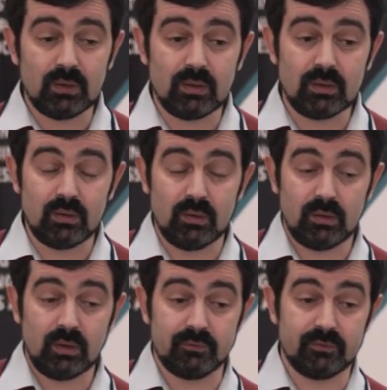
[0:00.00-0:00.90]

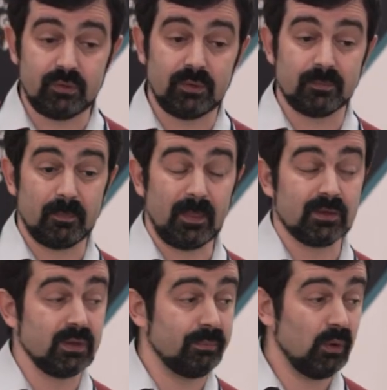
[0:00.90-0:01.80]
have
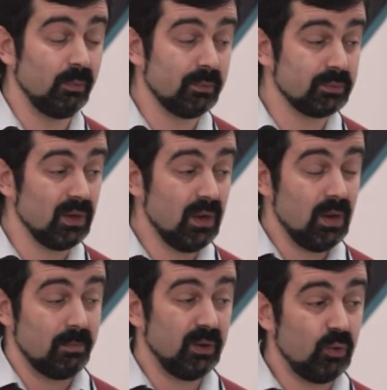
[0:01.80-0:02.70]
some problems
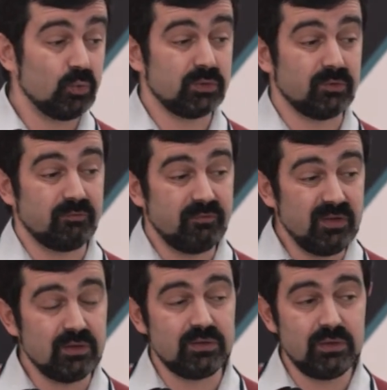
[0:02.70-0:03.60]
because
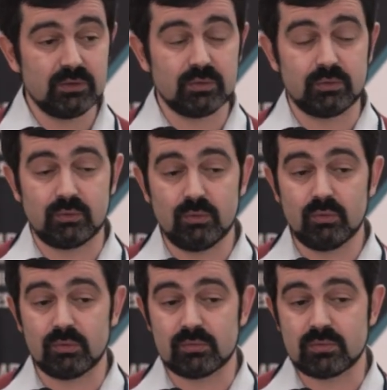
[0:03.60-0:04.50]
we need
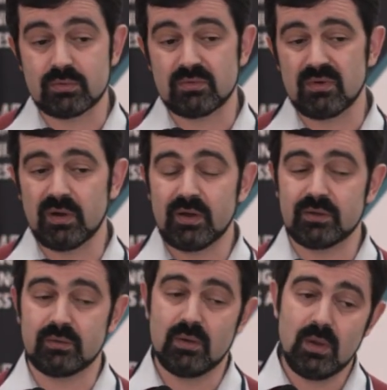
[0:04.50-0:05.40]
to
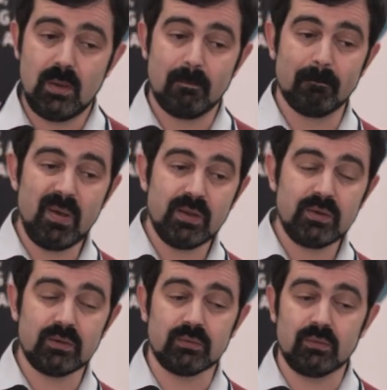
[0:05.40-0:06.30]
write
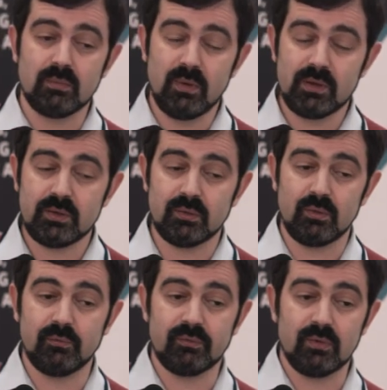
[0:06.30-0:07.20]
many
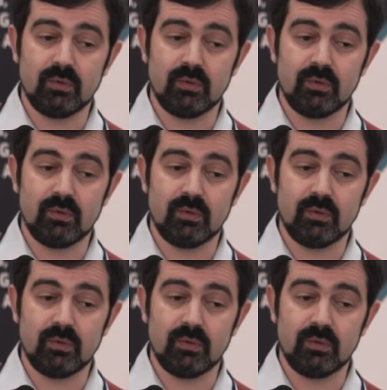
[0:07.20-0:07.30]
of